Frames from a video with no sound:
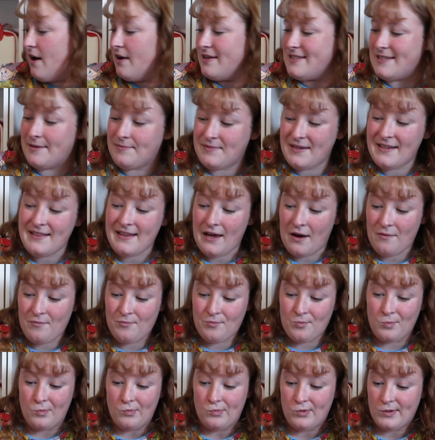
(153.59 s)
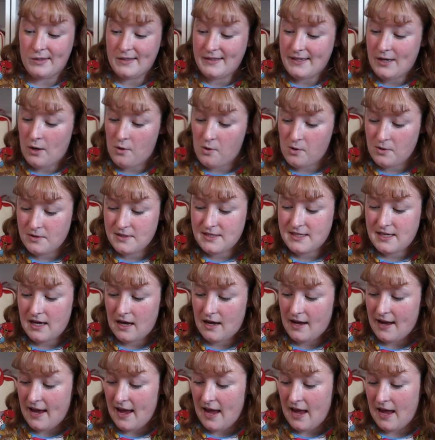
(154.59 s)
something that really holds
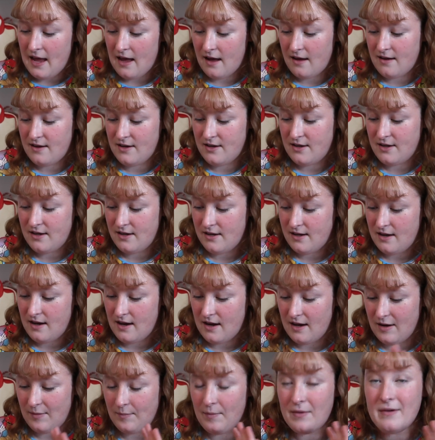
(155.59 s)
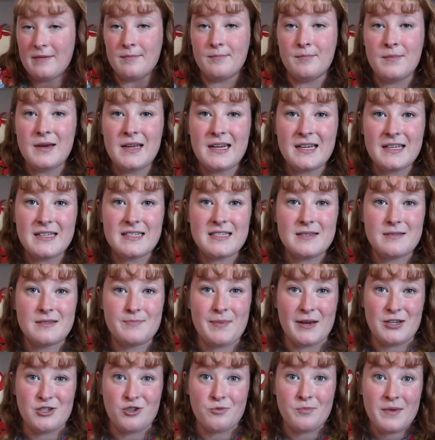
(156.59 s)
a um, meaning,
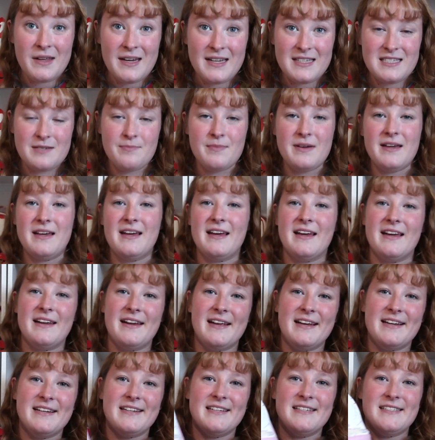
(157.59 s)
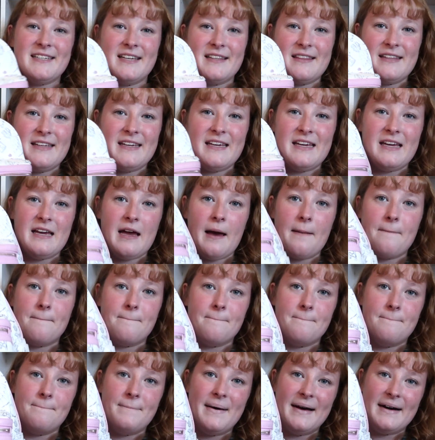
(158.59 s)
special meaning to me, it is the
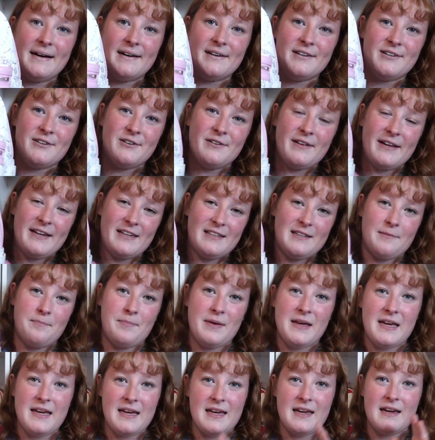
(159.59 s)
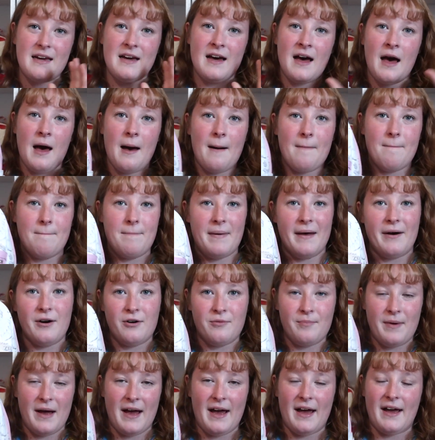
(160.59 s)
Belle, like the pink Belle
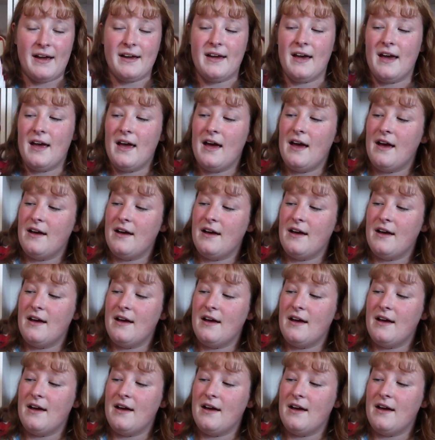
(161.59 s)
bag.